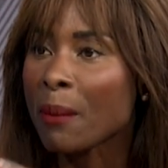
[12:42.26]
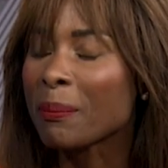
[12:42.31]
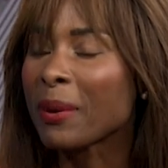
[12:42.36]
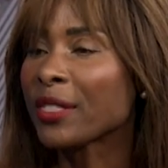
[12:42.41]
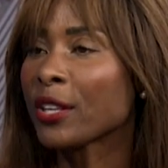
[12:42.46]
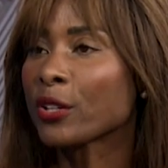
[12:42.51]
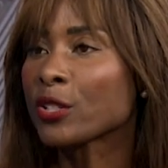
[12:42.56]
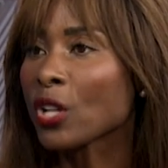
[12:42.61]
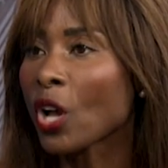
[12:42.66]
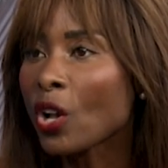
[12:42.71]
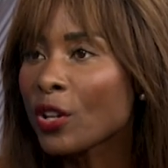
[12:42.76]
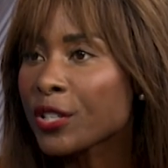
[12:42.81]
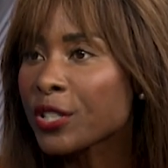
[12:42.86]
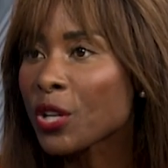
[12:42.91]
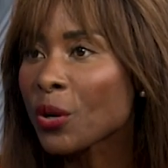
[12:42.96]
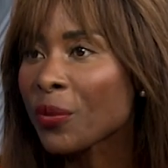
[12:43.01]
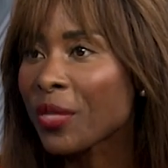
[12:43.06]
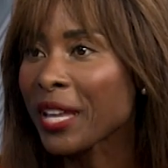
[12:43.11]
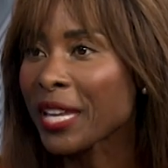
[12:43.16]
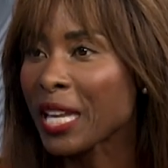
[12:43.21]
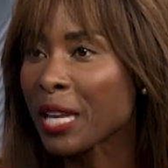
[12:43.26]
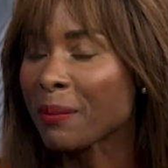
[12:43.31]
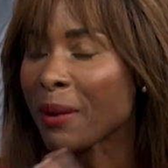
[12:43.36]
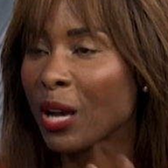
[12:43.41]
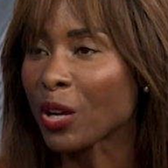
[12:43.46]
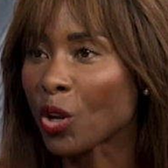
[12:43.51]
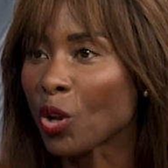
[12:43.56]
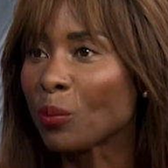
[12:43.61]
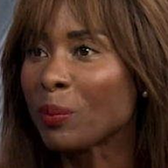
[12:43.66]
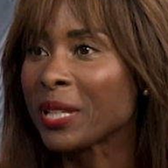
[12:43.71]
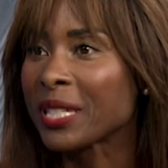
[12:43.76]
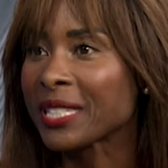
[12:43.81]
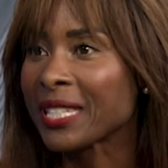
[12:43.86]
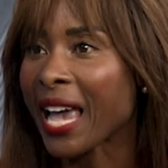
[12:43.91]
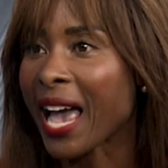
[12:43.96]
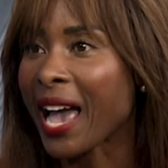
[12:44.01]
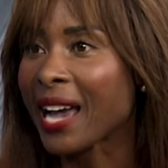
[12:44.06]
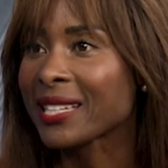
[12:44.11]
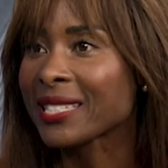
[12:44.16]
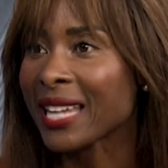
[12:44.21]
but there's also thinking about Goldman
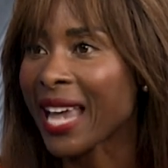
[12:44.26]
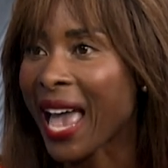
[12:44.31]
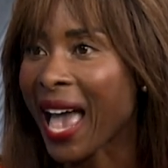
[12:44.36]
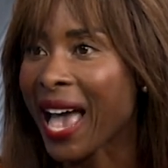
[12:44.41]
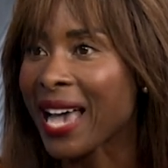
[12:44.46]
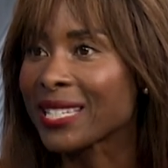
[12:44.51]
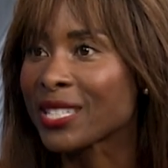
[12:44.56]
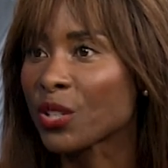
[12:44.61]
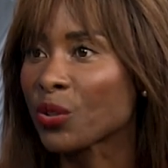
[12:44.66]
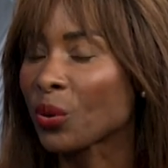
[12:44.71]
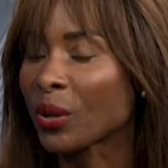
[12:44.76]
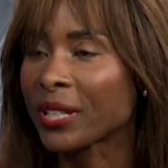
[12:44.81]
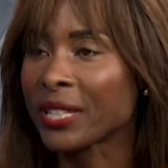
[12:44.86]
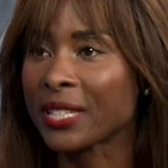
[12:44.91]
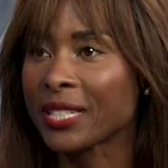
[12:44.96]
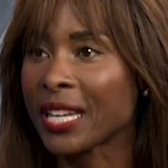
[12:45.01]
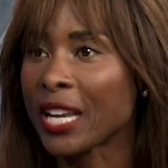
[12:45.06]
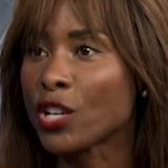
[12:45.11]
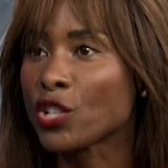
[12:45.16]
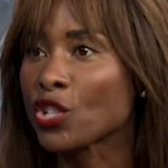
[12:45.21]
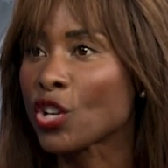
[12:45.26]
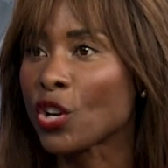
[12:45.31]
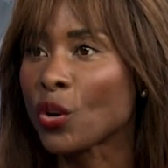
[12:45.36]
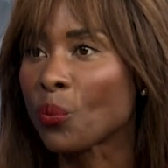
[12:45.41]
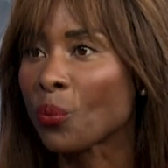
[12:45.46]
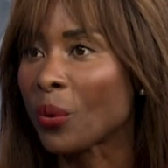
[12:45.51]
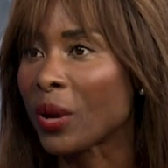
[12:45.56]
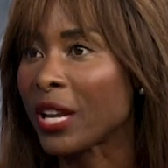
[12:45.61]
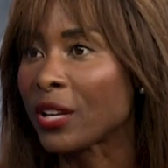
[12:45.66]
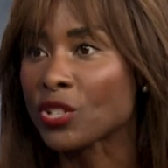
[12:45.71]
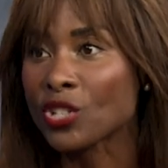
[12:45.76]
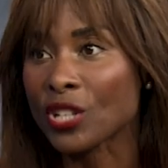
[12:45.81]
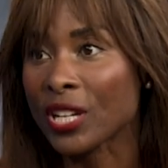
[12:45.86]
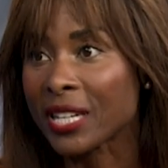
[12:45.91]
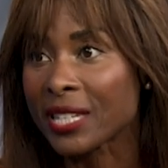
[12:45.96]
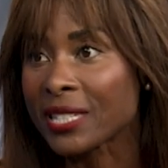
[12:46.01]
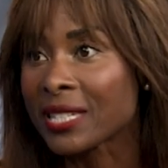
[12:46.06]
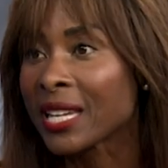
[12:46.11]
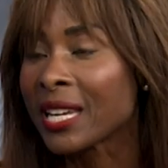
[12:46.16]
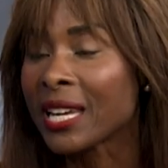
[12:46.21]
Sachs as an organization, which
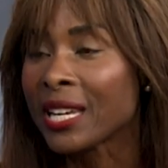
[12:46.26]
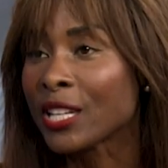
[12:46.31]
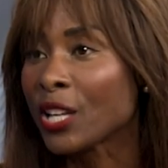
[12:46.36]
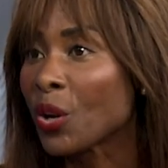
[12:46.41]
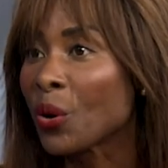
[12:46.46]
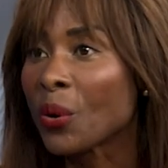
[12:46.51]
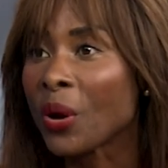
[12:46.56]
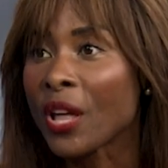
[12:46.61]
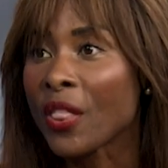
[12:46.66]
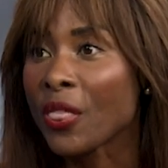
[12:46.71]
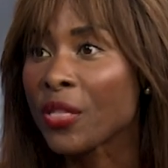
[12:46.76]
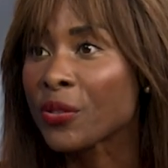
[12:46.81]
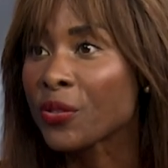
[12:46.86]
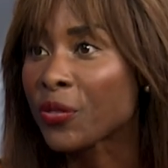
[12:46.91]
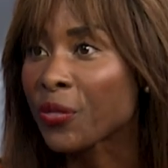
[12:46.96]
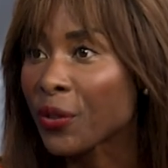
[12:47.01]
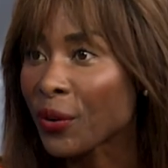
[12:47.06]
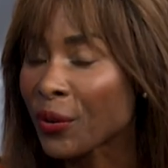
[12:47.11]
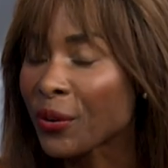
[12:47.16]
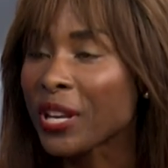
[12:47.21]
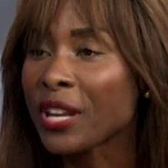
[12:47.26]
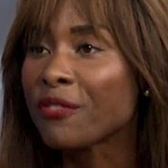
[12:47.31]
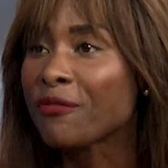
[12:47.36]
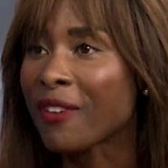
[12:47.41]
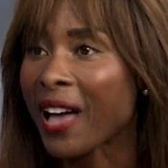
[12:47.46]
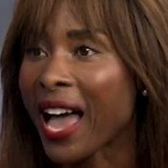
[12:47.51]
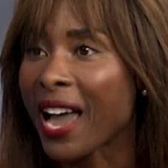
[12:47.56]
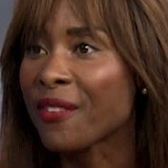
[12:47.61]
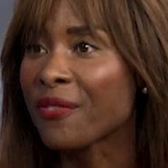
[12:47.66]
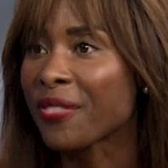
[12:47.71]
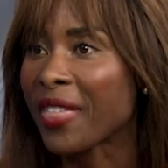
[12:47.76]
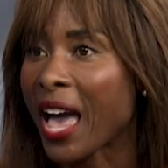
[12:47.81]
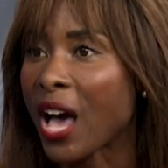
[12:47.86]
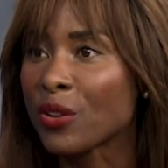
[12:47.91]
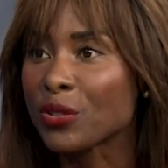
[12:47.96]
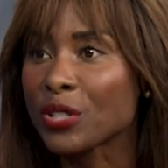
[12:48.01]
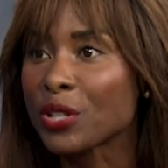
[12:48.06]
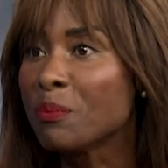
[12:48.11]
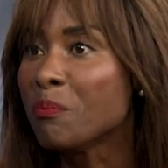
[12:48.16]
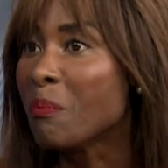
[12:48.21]
is, you know,
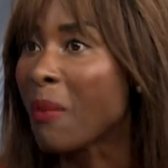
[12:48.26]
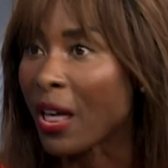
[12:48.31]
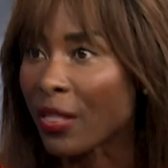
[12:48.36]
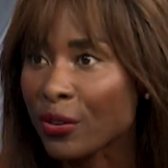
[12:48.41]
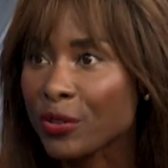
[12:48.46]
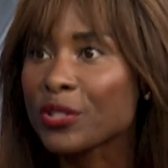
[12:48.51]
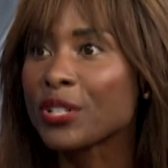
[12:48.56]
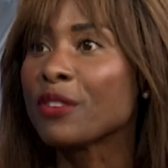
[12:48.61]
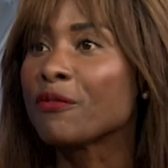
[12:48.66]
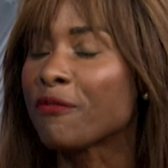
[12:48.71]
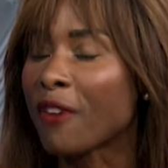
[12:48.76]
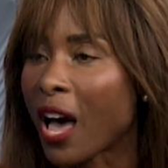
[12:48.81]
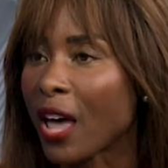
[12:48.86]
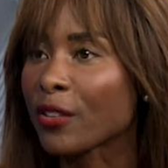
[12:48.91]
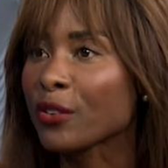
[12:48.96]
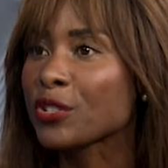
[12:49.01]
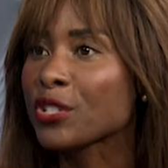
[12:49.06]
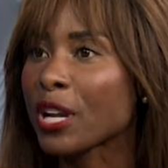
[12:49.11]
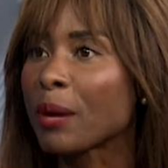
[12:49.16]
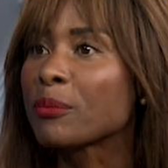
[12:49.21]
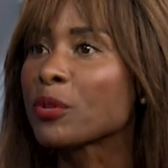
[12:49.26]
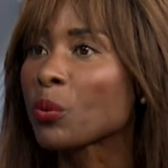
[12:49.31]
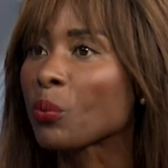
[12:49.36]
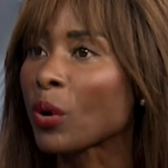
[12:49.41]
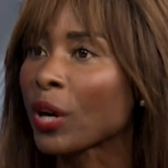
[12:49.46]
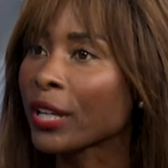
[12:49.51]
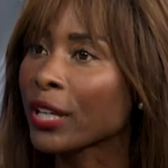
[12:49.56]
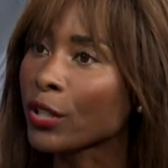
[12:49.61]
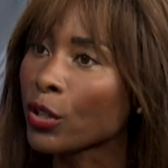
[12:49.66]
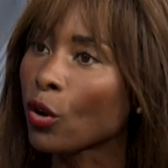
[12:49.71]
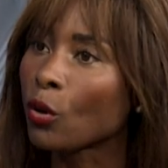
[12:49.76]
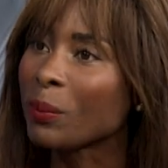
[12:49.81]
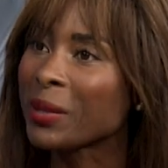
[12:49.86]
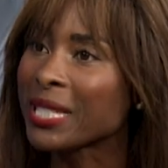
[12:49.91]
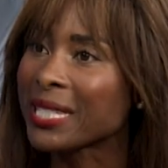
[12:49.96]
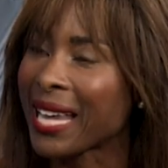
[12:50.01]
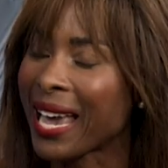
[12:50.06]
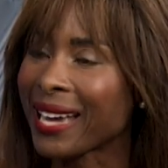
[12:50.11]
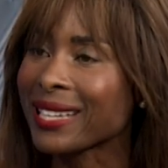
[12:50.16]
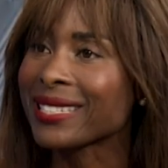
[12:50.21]
35,000 mothers and fathers come to work at Goldman
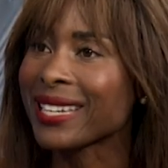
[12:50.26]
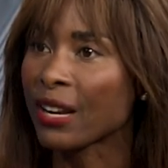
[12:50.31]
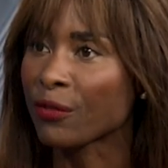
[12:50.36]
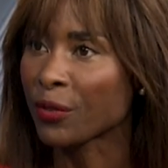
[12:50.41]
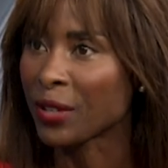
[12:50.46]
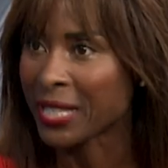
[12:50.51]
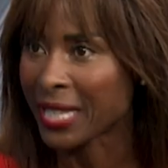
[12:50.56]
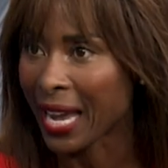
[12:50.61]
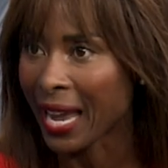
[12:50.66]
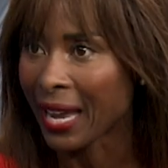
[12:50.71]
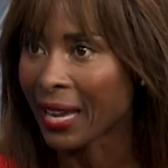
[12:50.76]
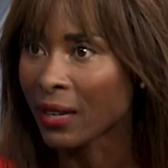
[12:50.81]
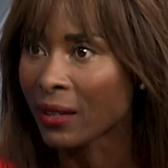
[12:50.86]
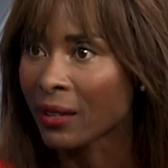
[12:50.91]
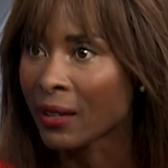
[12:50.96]
Sachs mm -hmm. every day